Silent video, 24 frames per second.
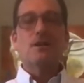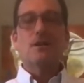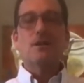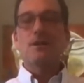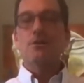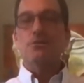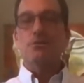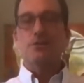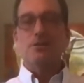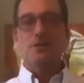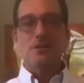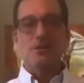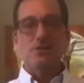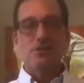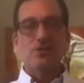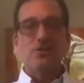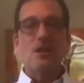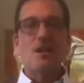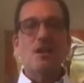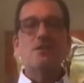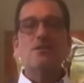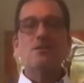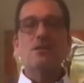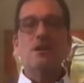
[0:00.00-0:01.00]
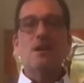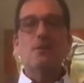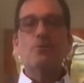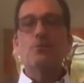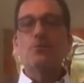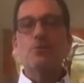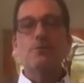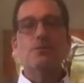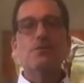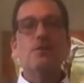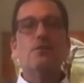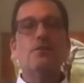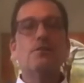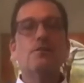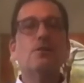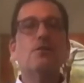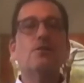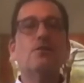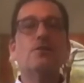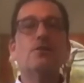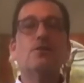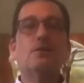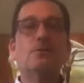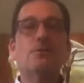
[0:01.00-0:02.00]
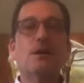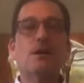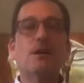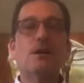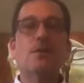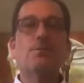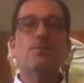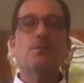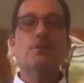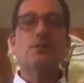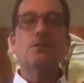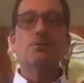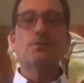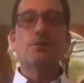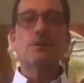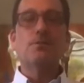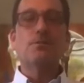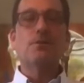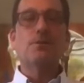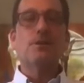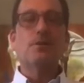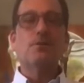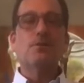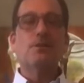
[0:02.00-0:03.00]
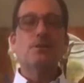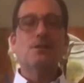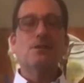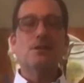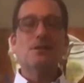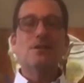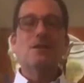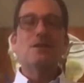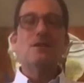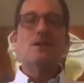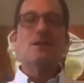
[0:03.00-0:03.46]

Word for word: It was an insane time, and we felt very good about helping the people that we did.